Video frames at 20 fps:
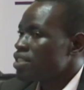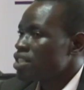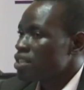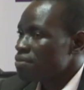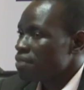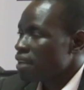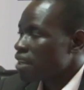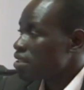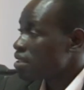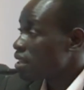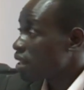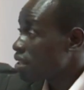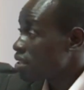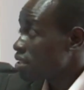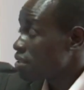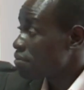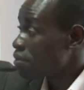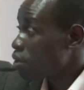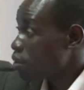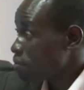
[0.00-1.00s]
chief
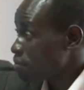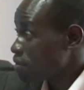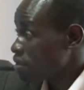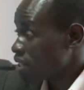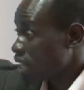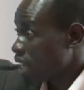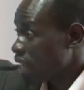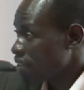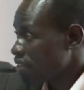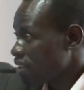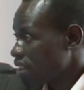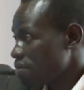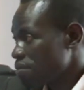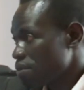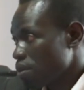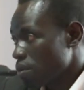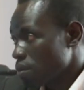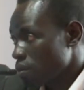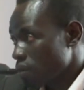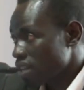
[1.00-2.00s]
executive officer, I think,
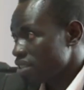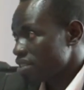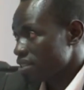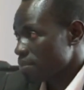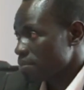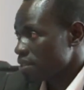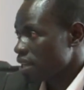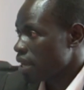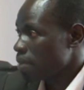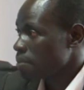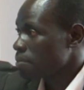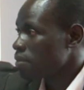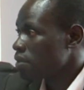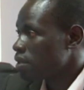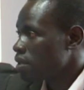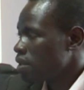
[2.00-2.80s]
for quite some time.